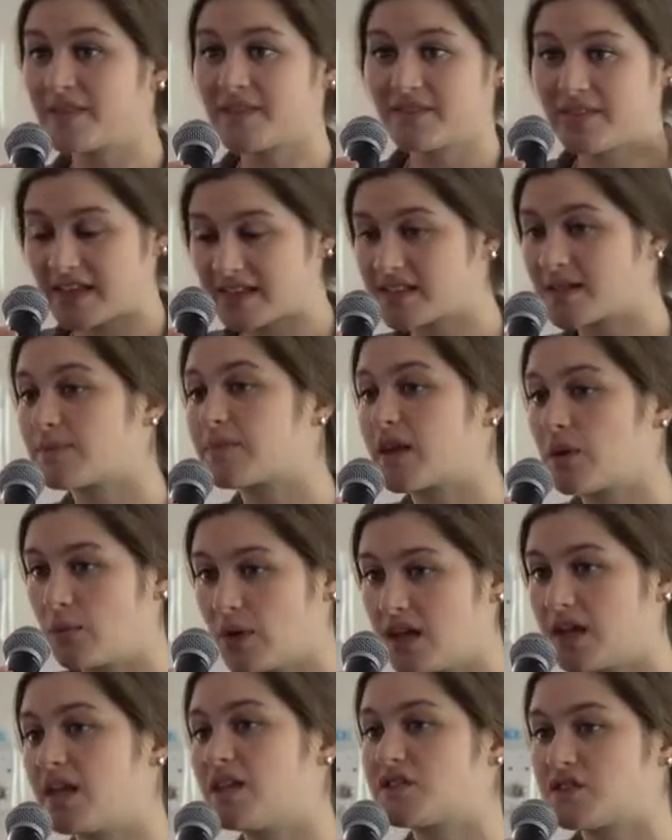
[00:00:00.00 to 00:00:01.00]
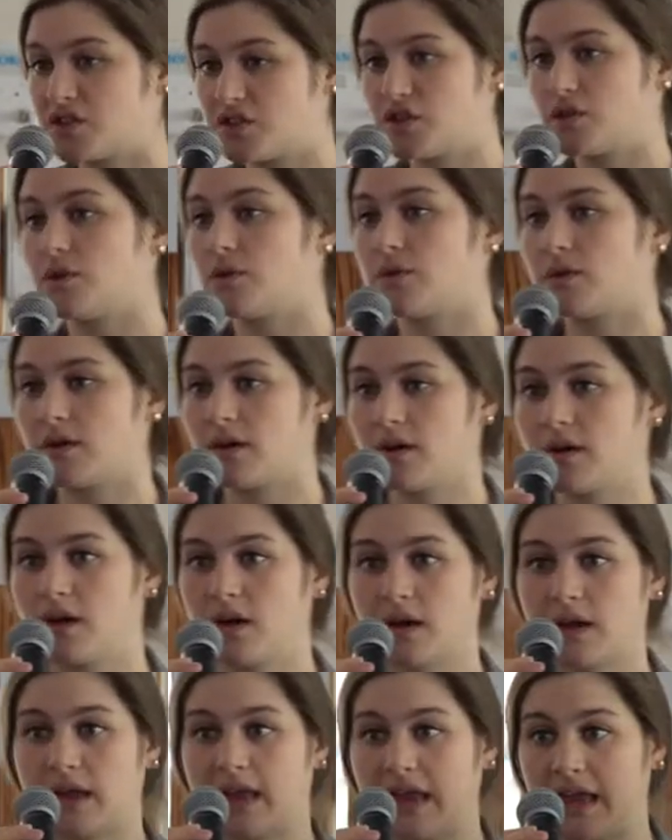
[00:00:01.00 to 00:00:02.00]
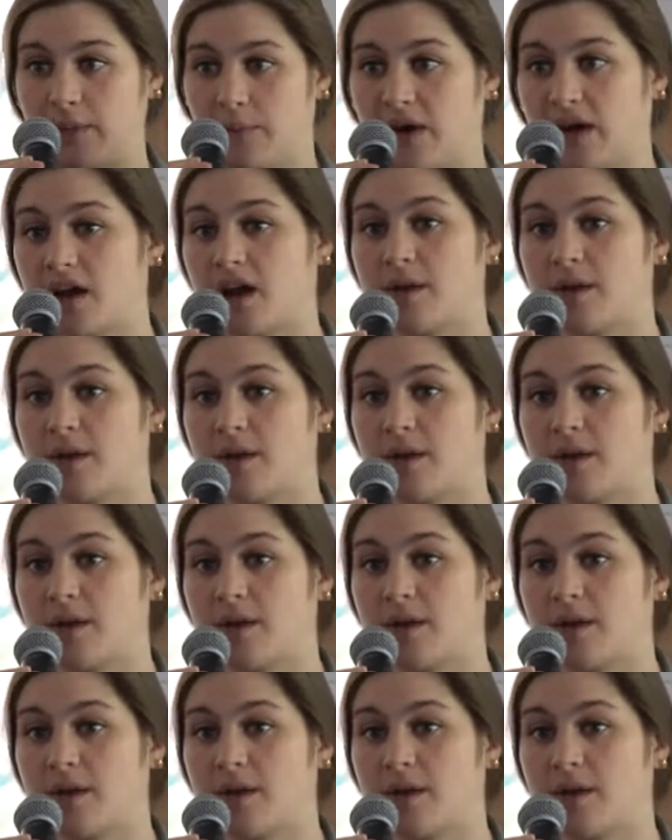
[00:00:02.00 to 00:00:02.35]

That's something we need to do when it